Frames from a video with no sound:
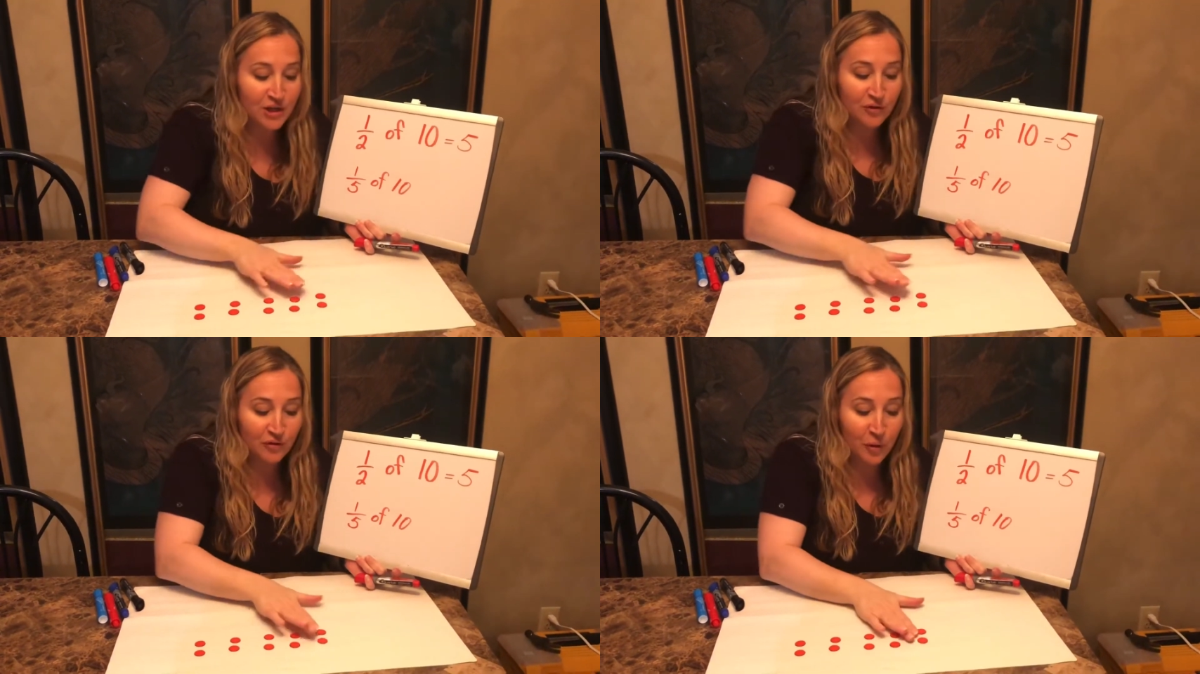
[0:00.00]

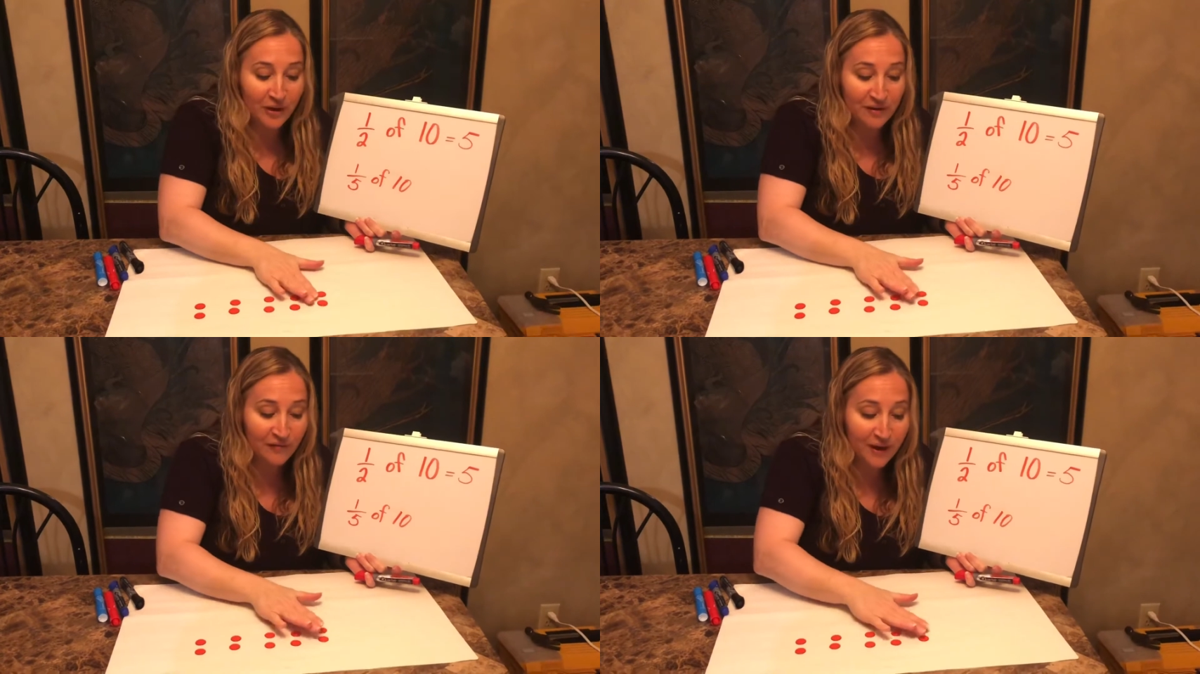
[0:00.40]
So
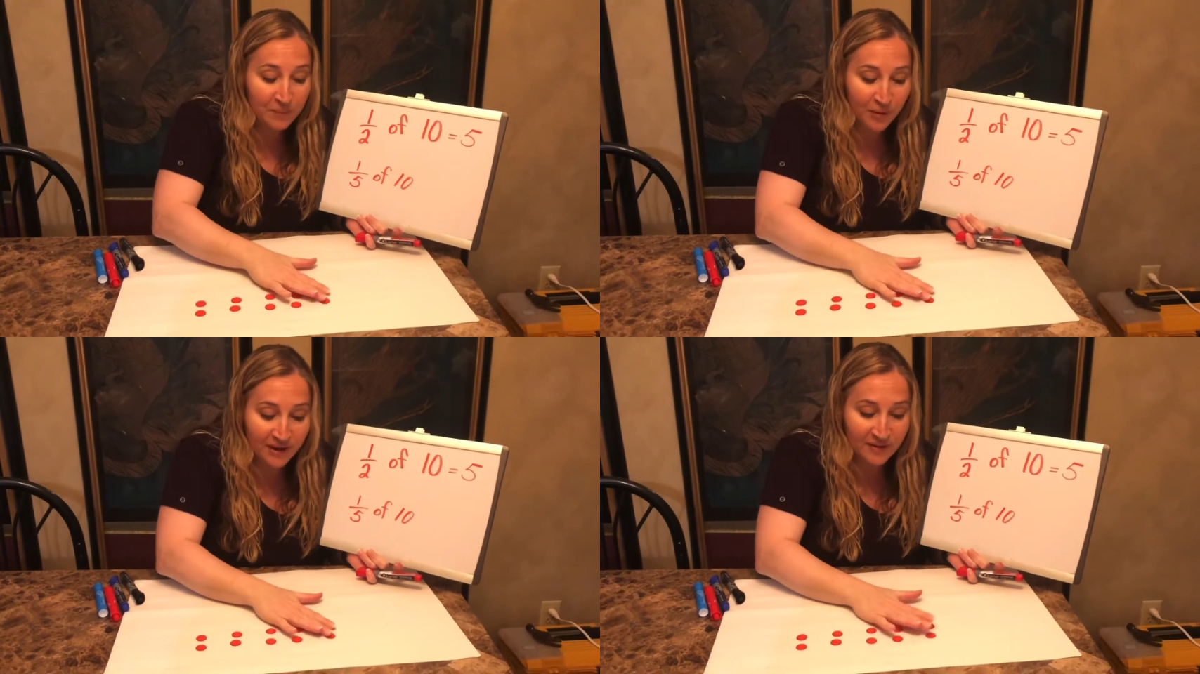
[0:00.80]
if I
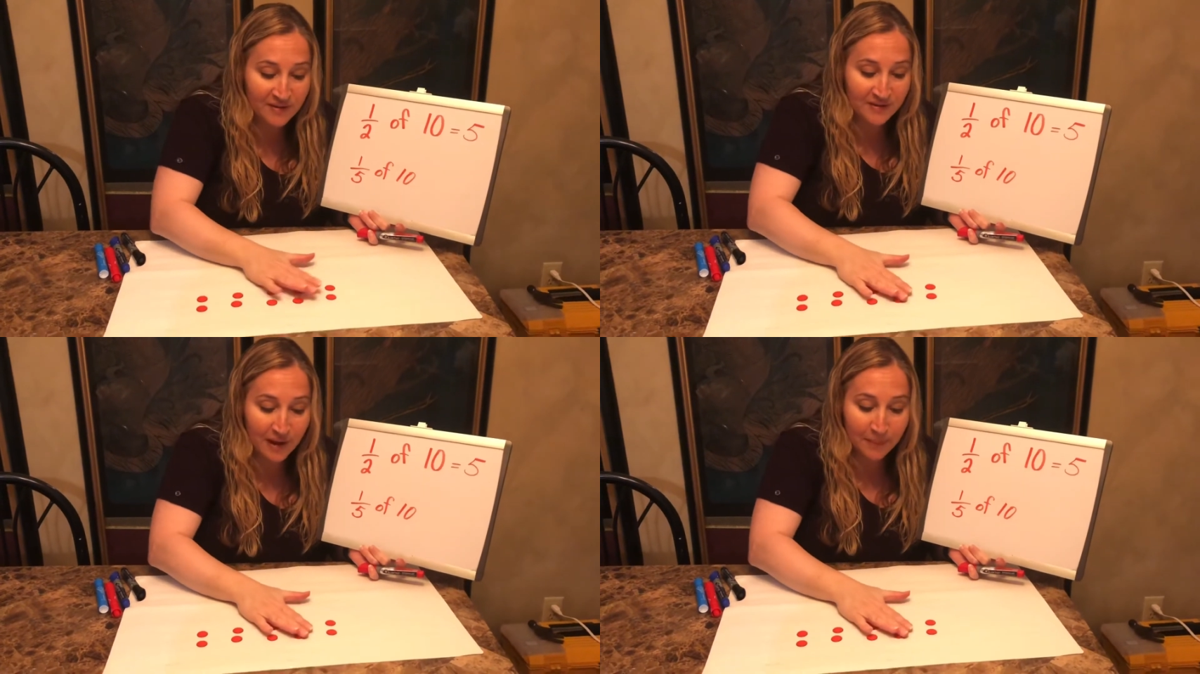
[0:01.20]
break
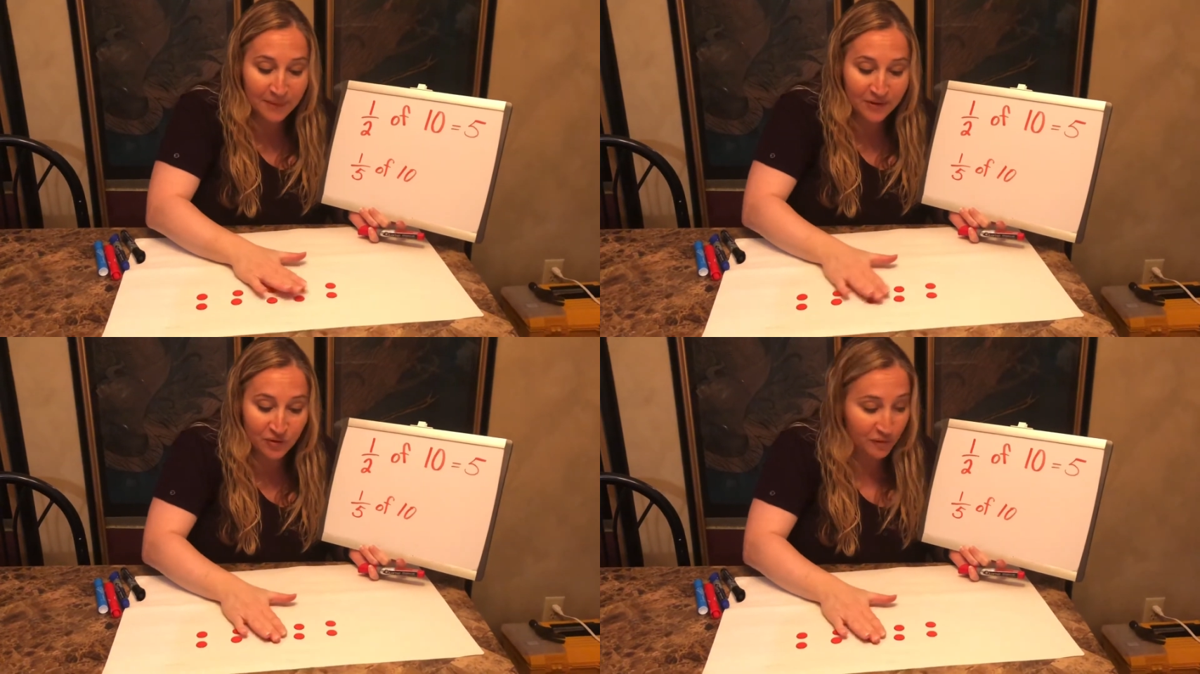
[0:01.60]
this up
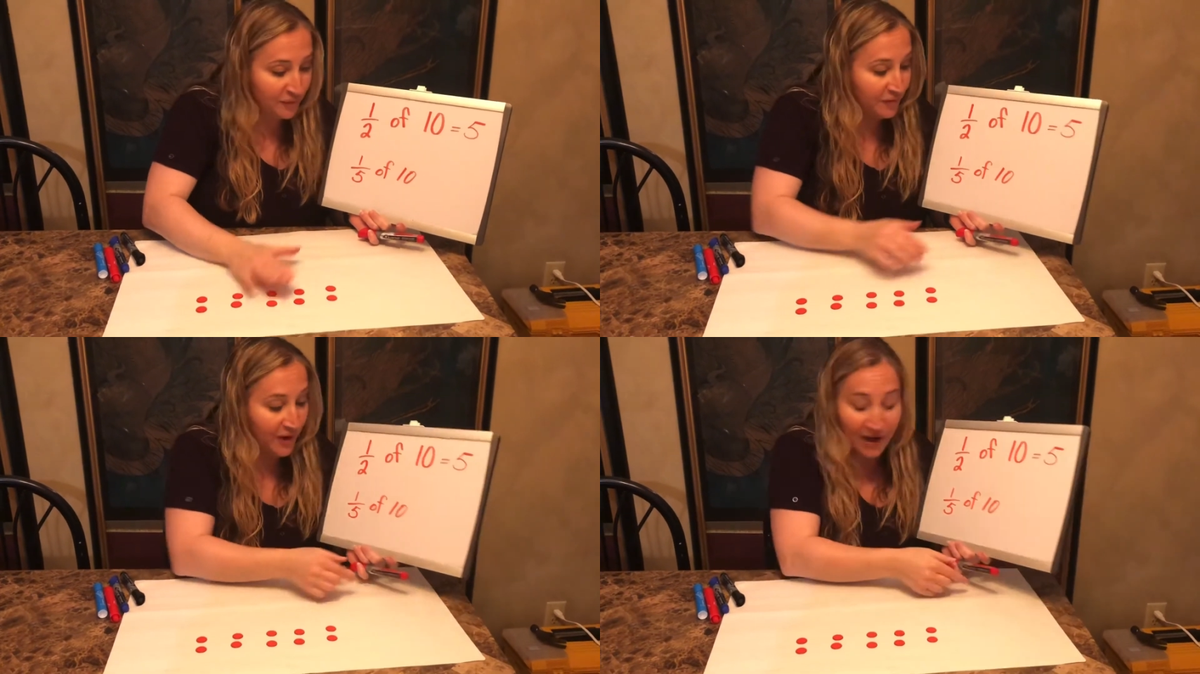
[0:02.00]
into
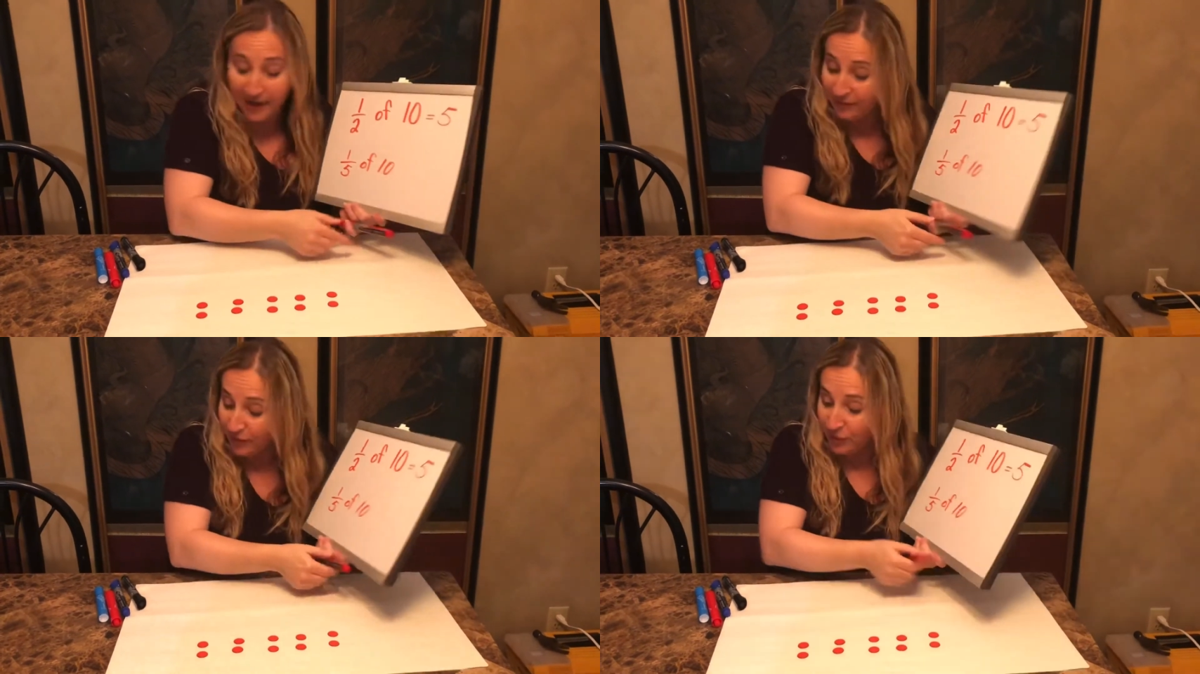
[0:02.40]
5